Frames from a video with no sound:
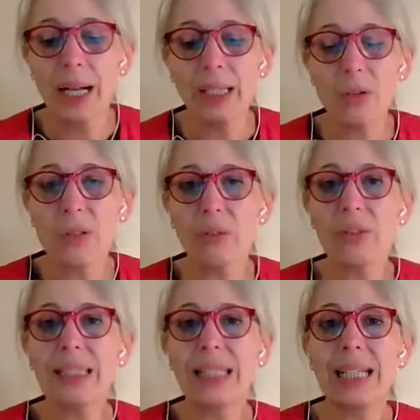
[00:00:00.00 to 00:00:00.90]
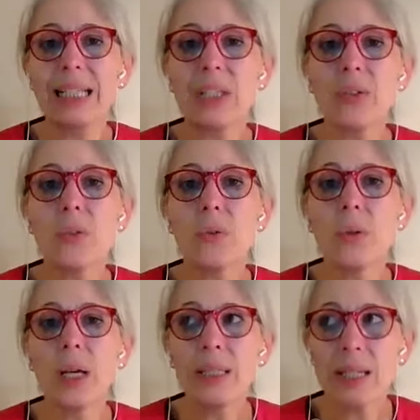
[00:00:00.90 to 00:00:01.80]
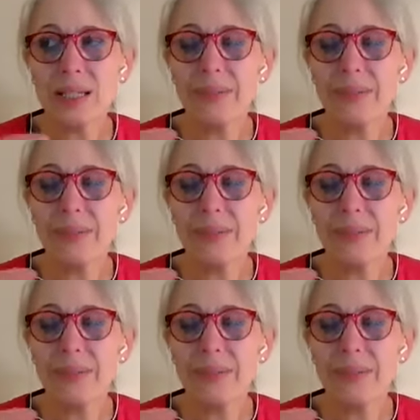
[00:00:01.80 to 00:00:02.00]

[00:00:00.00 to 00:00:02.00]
I also feel that I need to, yes,